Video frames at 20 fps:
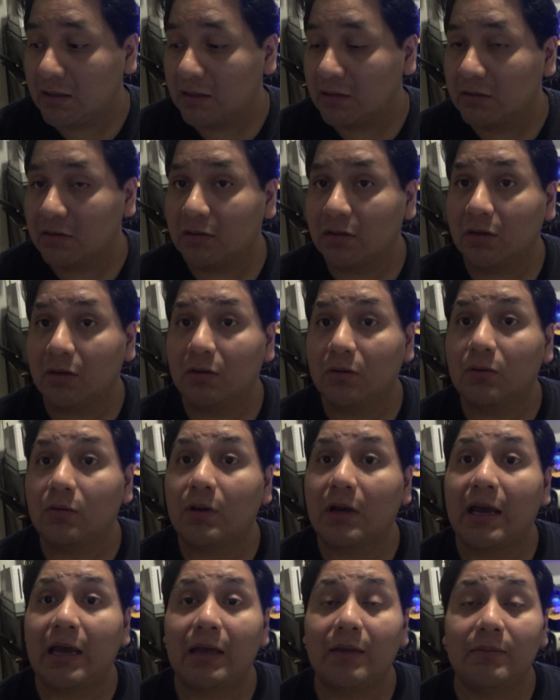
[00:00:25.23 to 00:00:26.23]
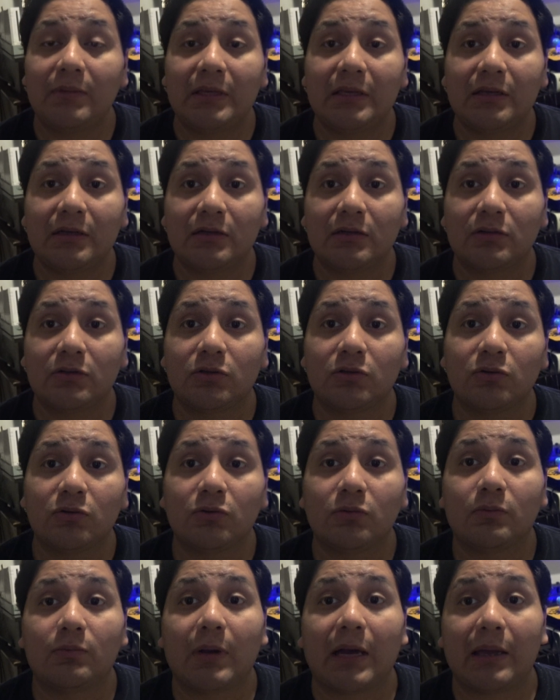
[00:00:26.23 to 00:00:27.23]
So I'm here to
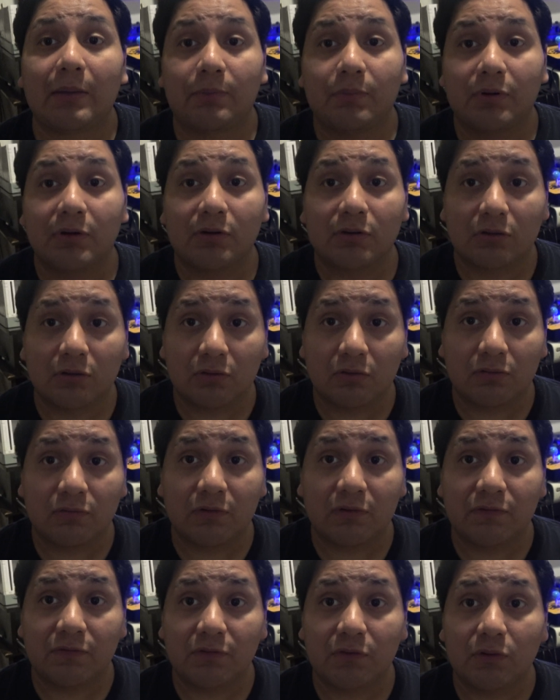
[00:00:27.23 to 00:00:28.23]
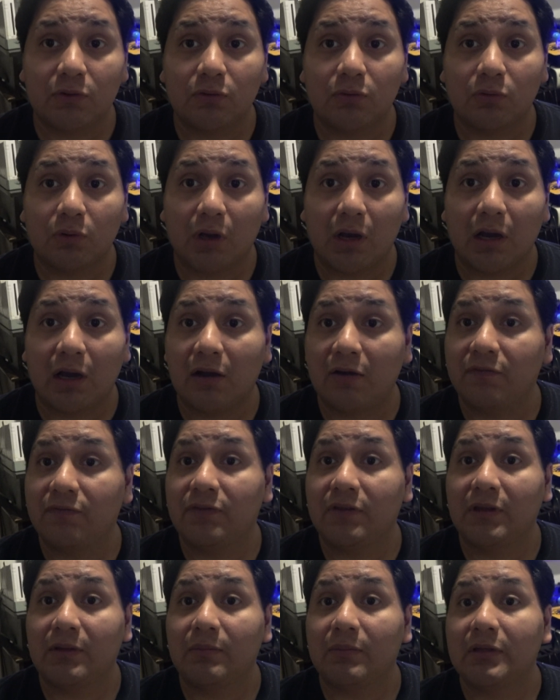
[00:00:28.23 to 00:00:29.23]
do my personal review
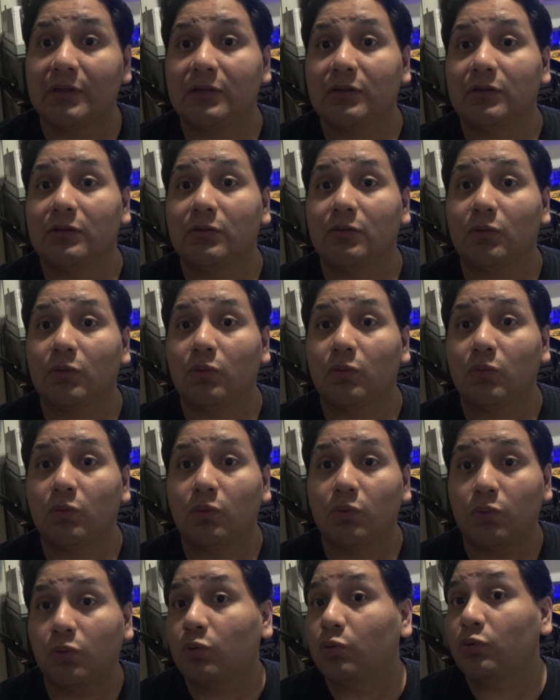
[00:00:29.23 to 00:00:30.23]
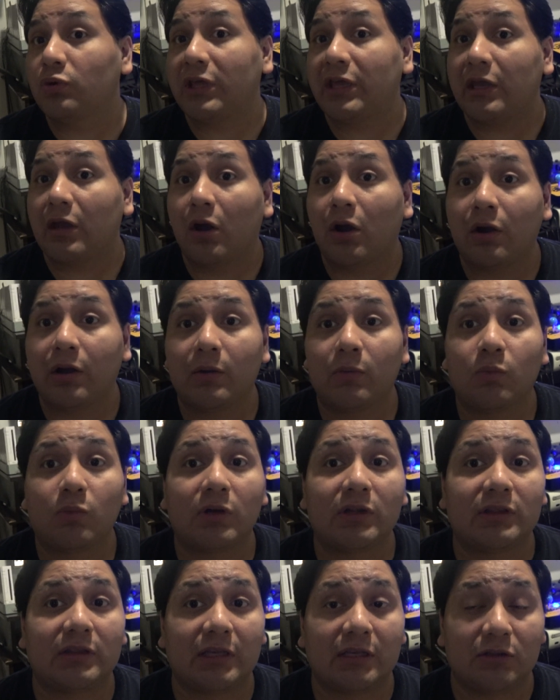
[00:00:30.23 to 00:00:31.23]
of them and who they are and
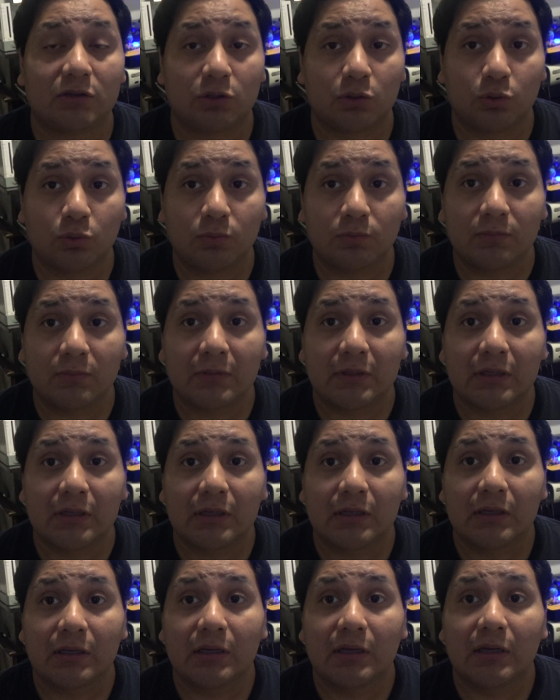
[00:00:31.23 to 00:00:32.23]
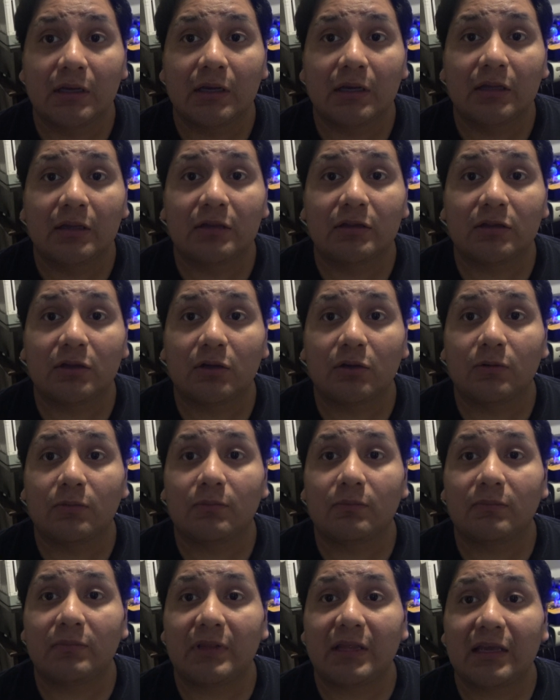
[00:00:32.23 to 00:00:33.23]
what they do.
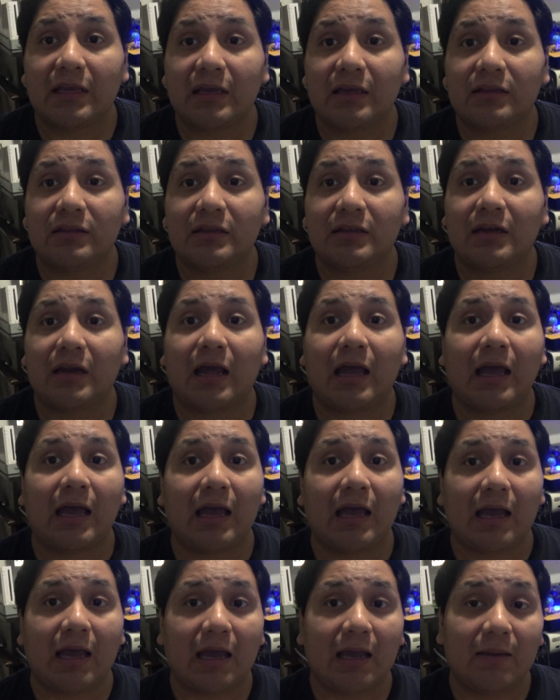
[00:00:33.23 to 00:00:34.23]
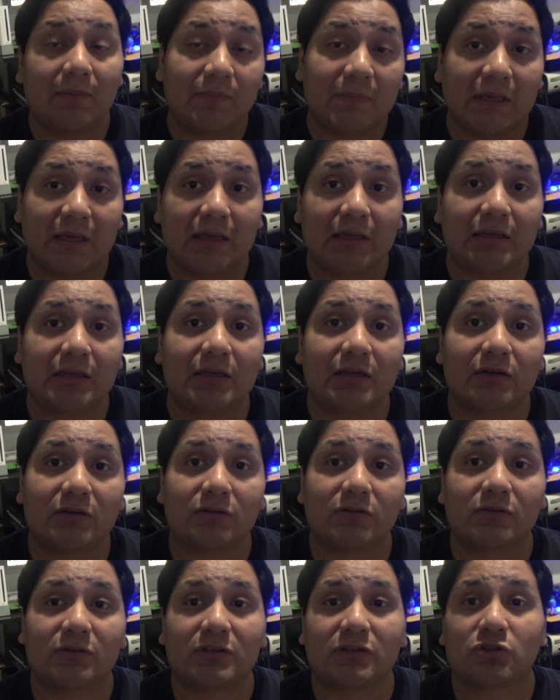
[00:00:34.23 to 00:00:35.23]
So, like I said, I'm not here
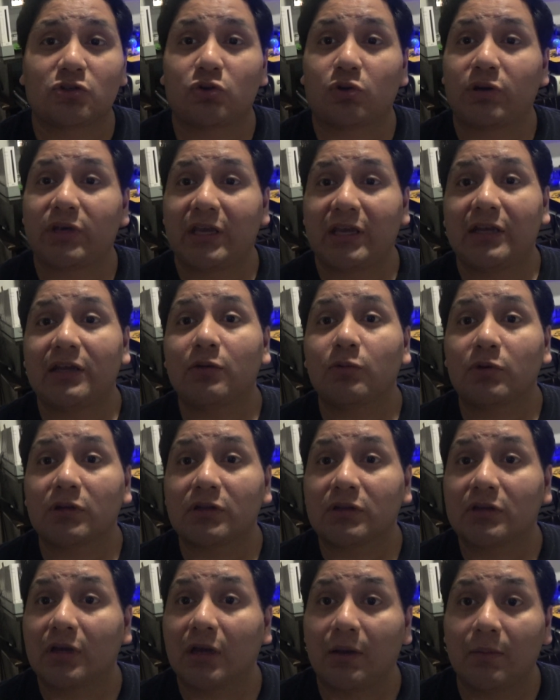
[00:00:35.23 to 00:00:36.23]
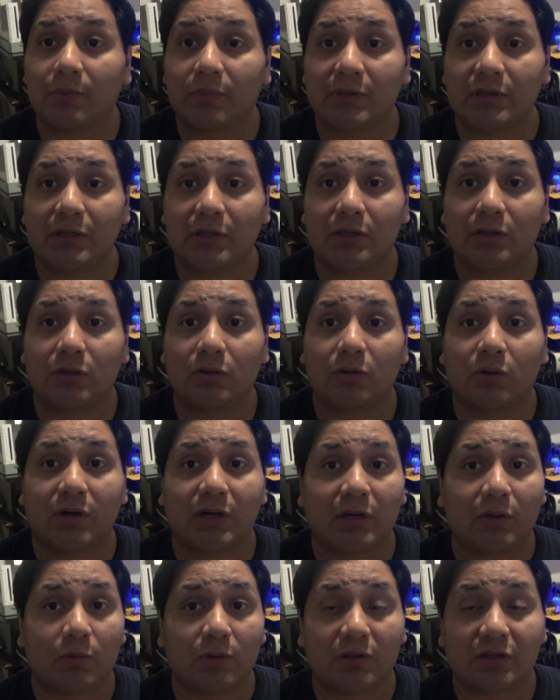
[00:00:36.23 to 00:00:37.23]
to destroy anyone's company or
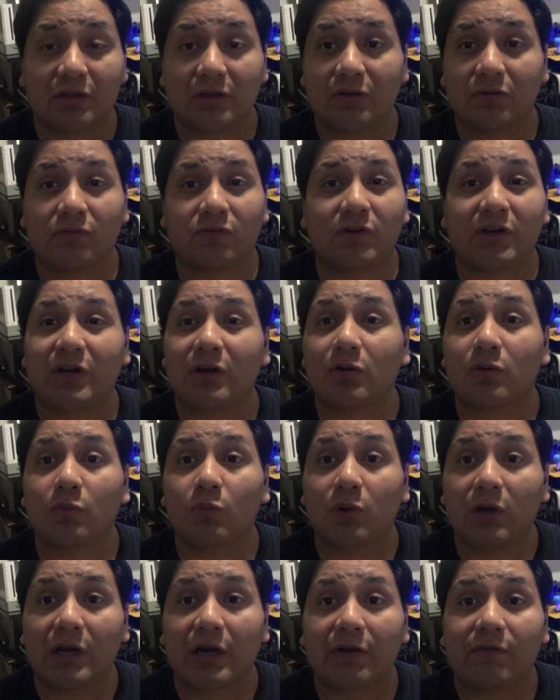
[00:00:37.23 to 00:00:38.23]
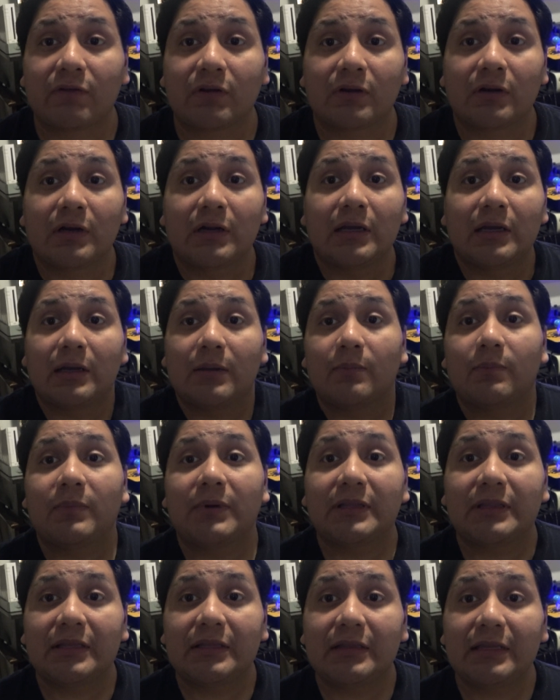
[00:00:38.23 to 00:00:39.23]
anyone's career or whatever.
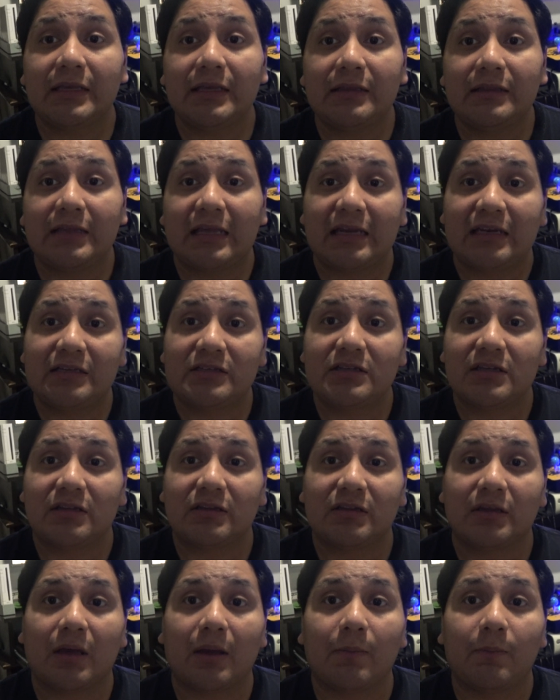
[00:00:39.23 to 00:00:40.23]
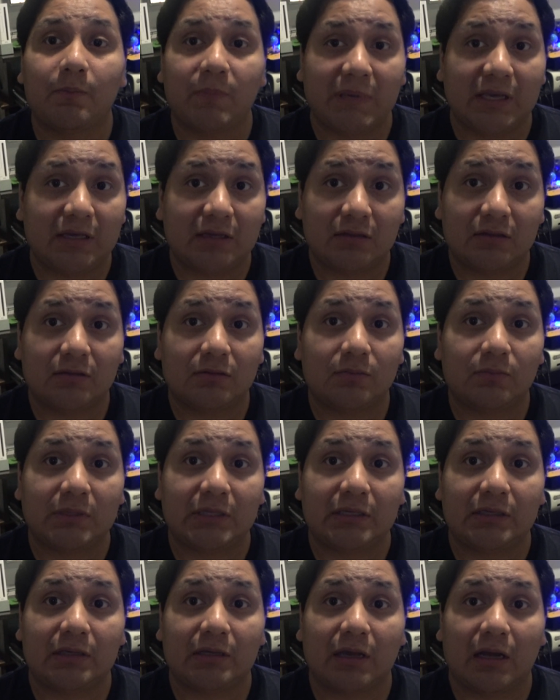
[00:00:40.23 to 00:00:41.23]
But the thing that just amazes
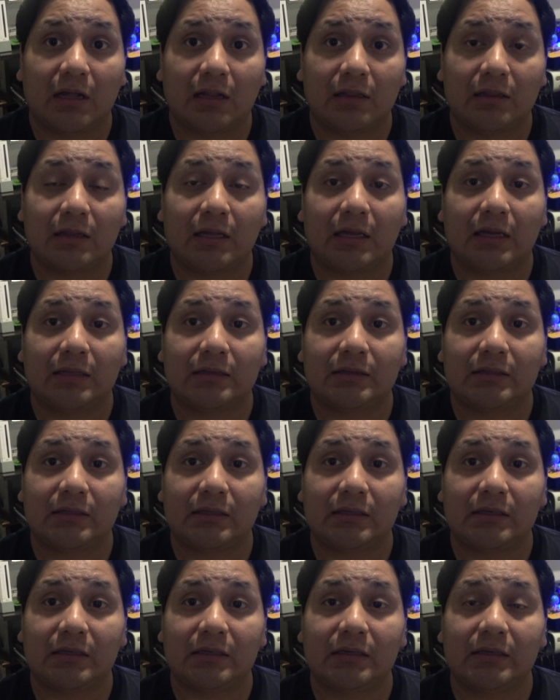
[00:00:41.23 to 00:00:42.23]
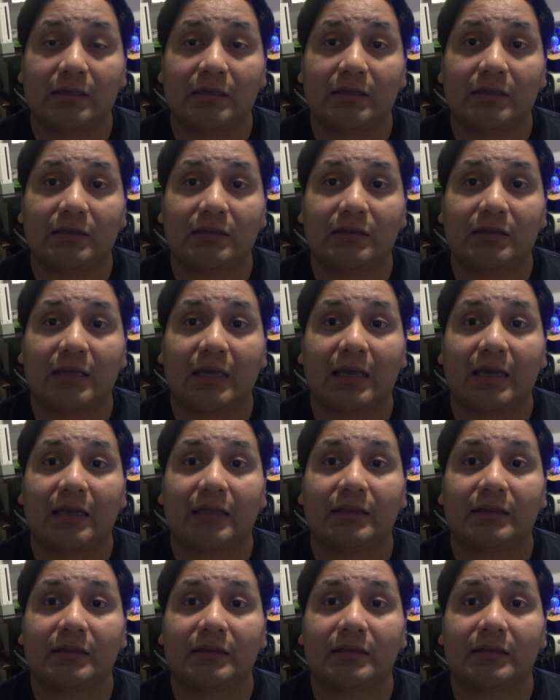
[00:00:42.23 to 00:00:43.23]
me a lot is
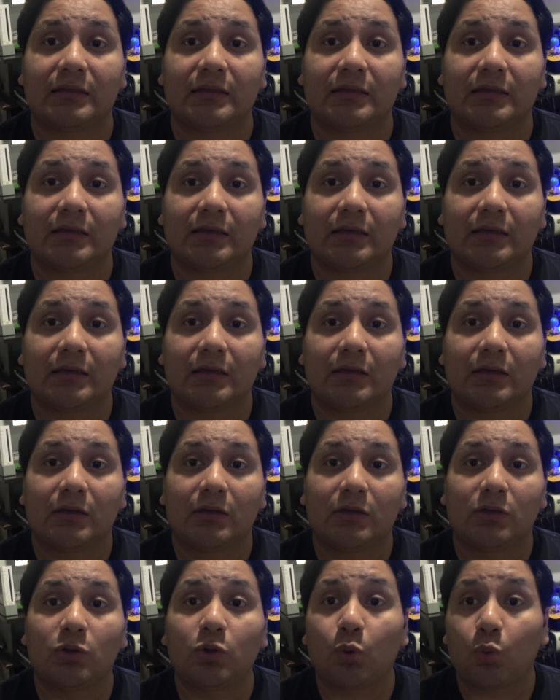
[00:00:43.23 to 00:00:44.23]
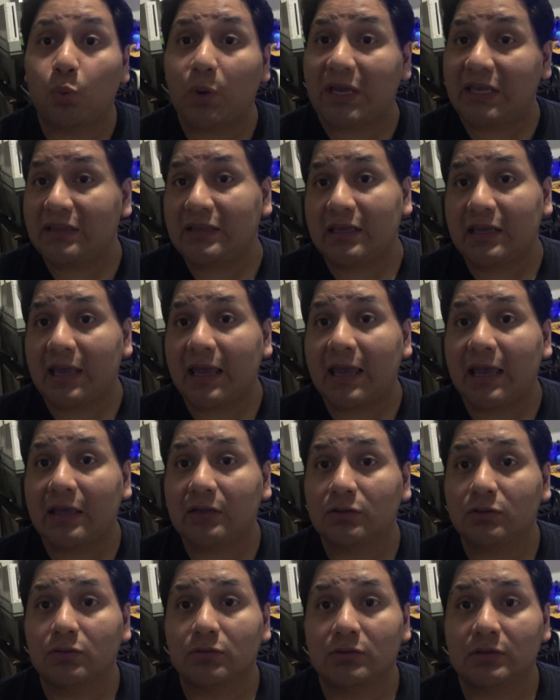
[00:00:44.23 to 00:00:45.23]
that the way they
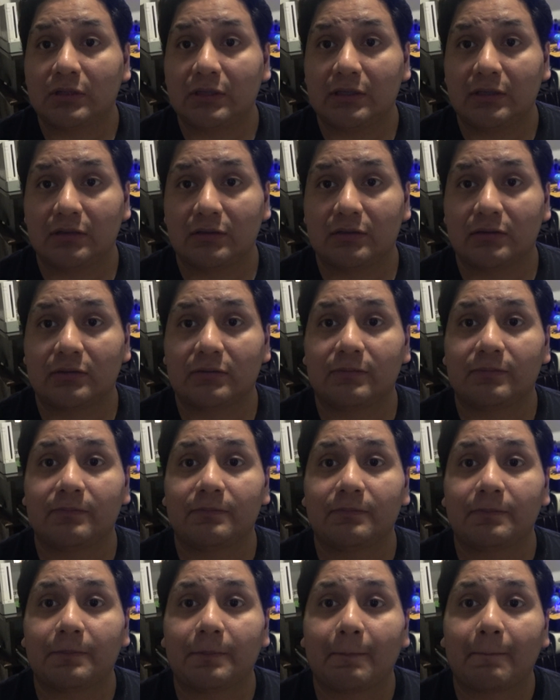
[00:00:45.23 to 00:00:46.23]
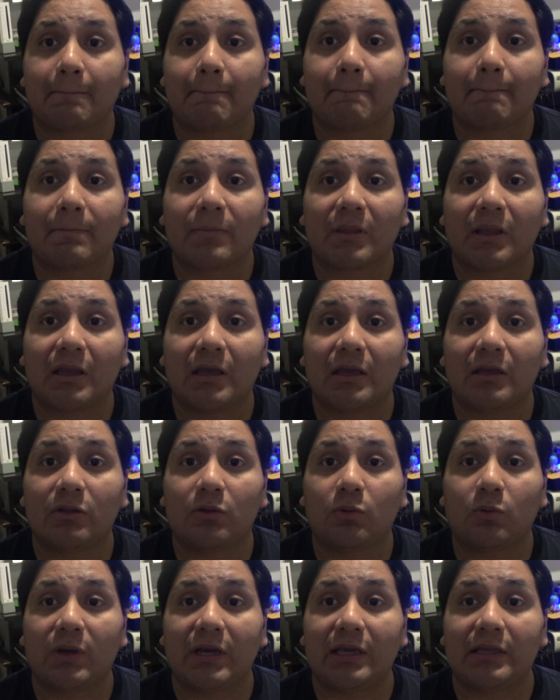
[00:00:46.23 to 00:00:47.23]
handle things and
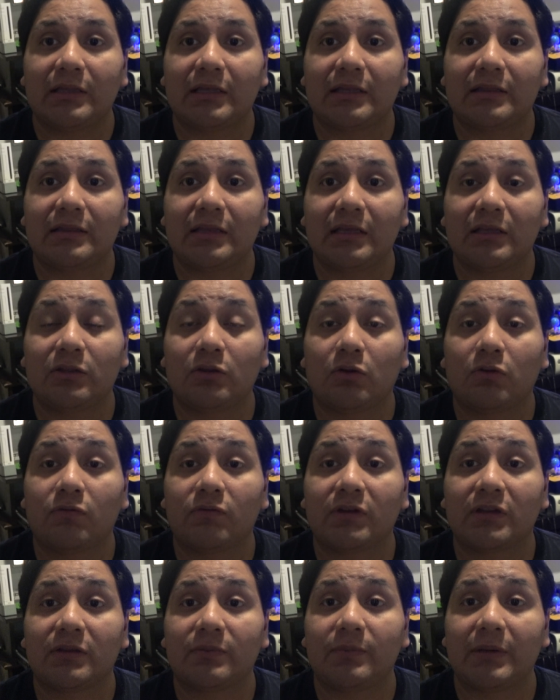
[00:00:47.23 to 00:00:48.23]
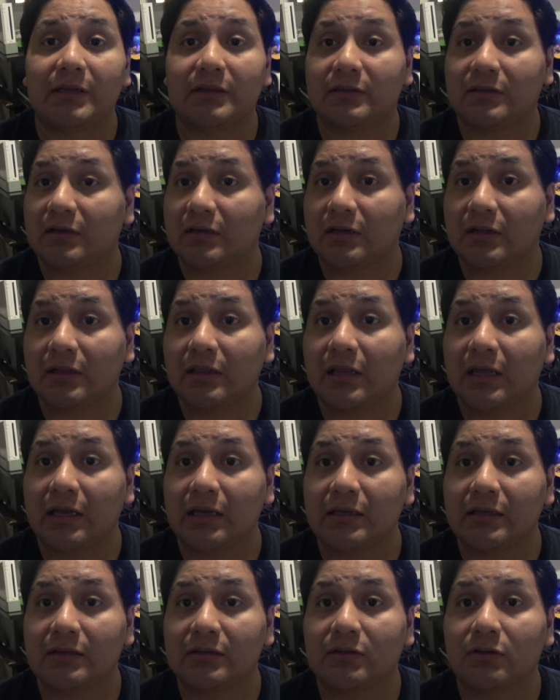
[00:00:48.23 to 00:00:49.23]
the way that they don't respect their
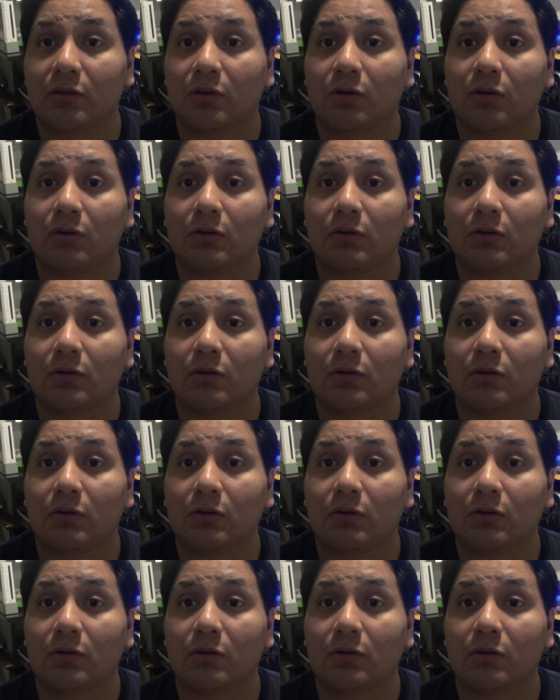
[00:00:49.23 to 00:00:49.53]
clients